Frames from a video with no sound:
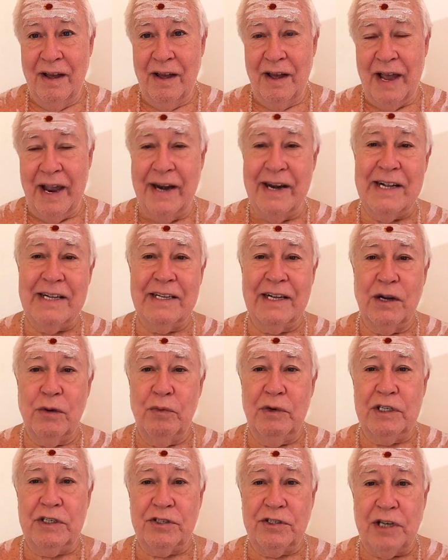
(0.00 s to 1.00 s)
Anything
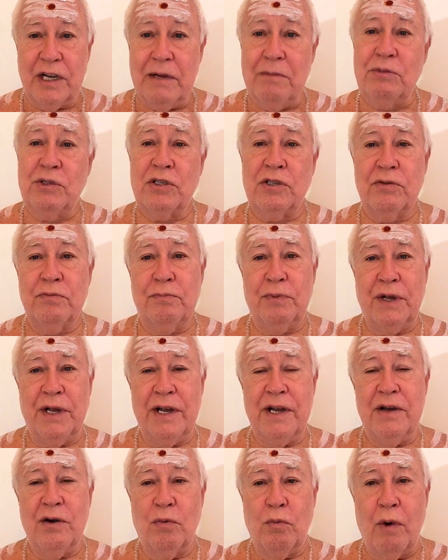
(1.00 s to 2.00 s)
which seems to
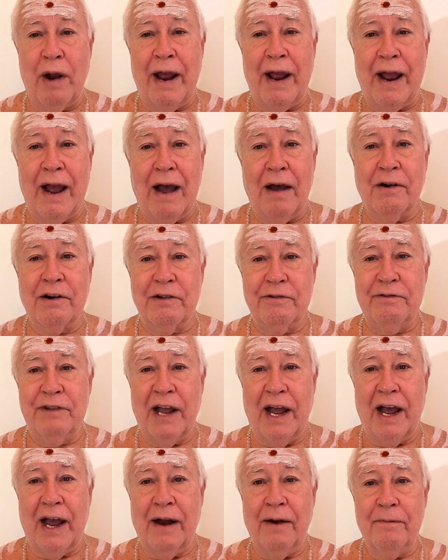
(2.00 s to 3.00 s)
be a way out of
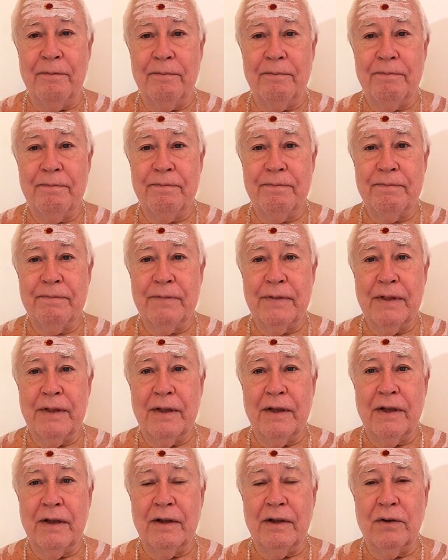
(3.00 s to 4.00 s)
that,
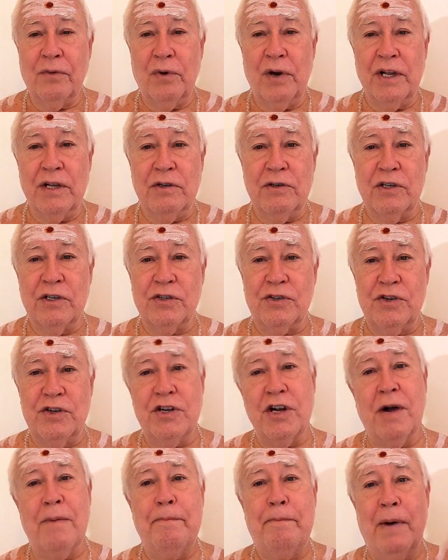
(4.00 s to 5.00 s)
where you just
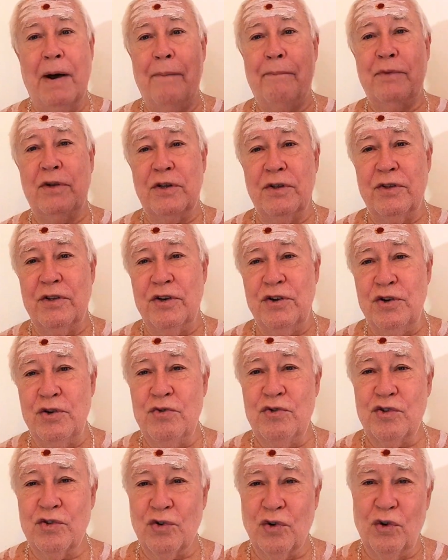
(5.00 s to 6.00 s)
jump up to the
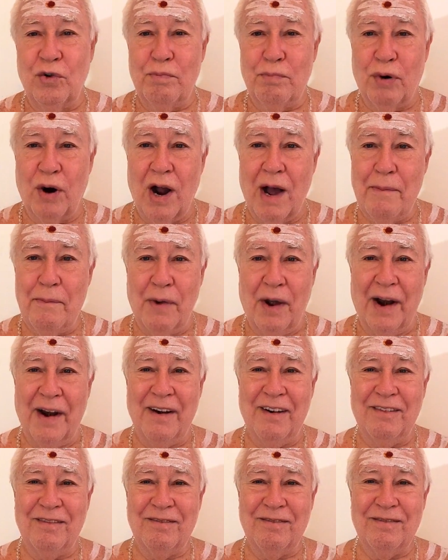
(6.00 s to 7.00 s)
neutral Brahman,
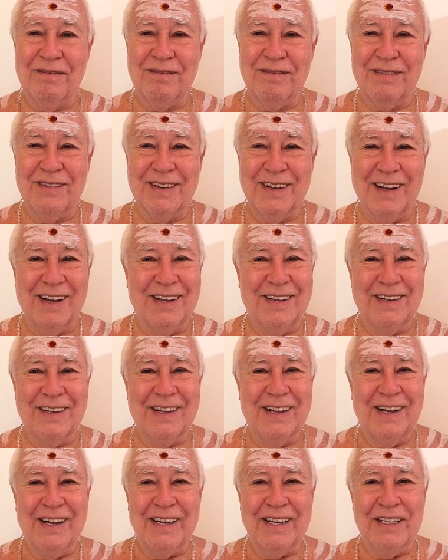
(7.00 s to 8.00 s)
huh,
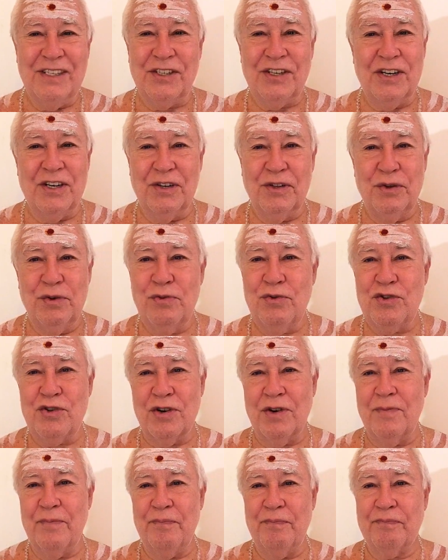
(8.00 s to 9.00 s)
is an
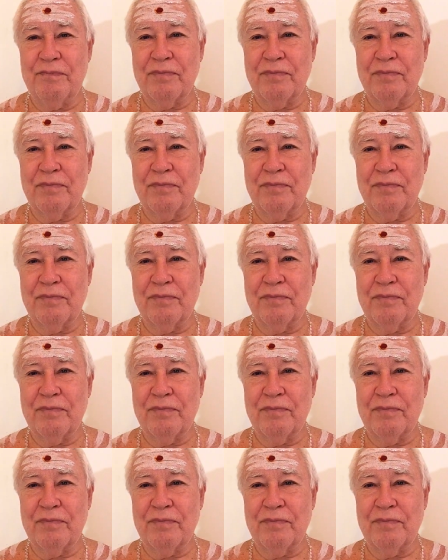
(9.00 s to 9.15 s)
illusion.